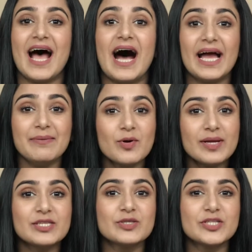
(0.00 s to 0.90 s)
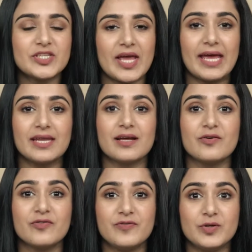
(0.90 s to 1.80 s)
I'm going to share a
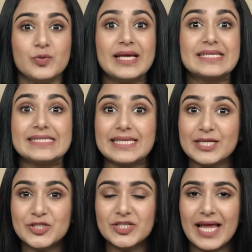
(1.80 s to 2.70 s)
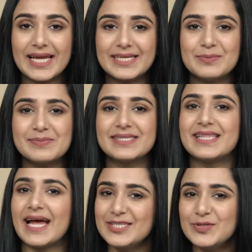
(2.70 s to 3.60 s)
few essential items
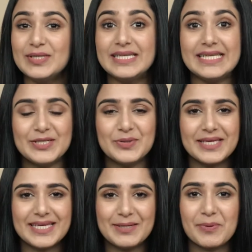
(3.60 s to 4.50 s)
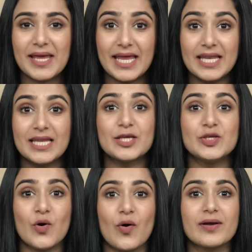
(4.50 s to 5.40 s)
that you need to keep in
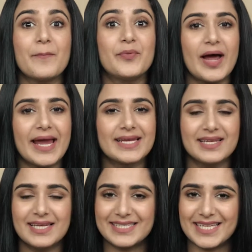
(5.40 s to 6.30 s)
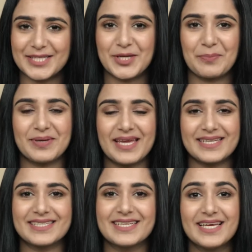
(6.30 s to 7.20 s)
your bridal touch-up
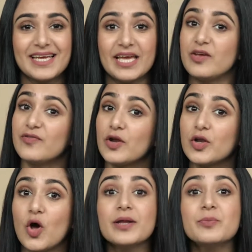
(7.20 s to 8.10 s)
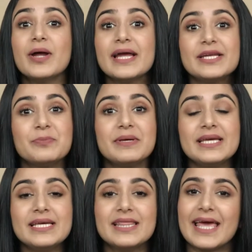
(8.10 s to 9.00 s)
kit. If you're not a
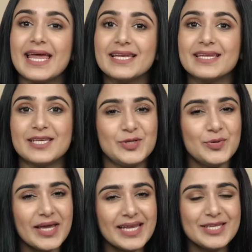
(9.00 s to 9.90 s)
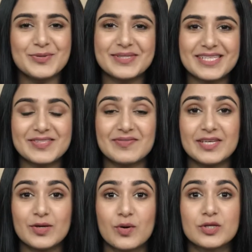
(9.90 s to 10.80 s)
bride-to-be, then you can use this
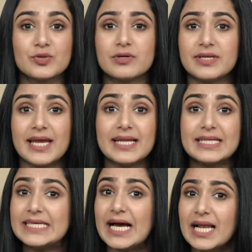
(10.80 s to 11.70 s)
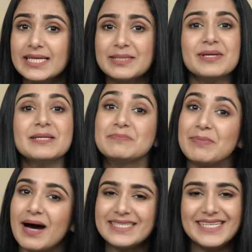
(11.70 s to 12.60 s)
video to create the ultimate
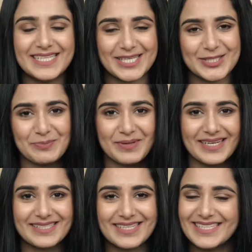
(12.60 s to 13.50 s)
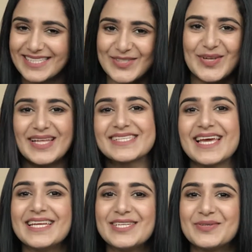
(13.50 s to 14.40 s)
party touch-up kit. So let's
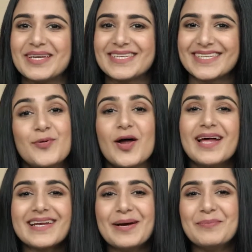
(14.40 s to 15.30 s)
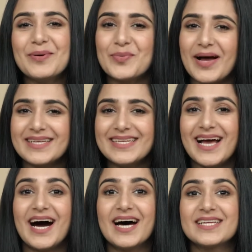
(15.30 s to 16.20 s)
get into it. Product number 1
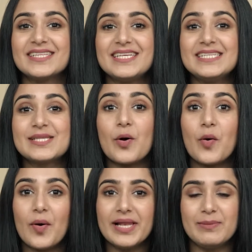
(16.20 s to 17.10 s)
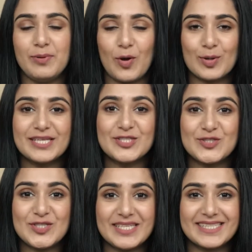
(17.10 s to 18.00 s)
are these oil blotting
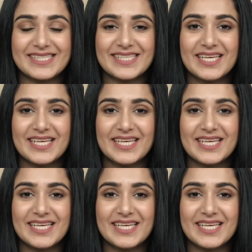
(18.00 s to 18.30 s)
sheets.